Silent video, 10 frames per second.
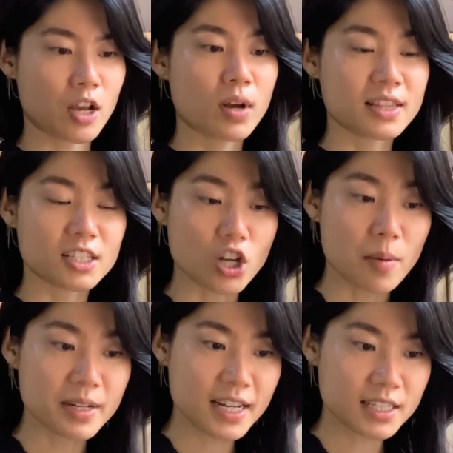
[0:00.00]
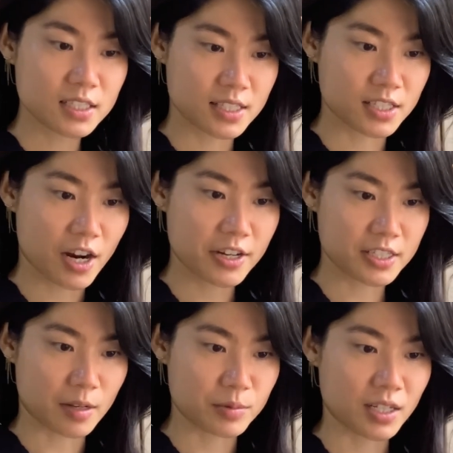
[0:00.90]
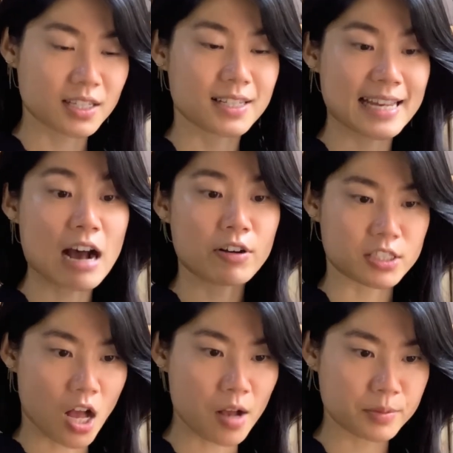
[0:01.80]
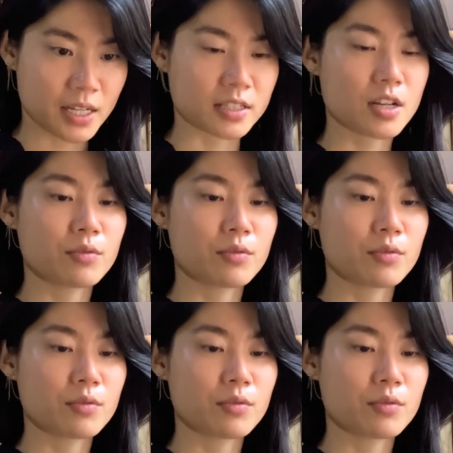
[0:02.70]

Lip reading: when the dominated desiring subject, now as object,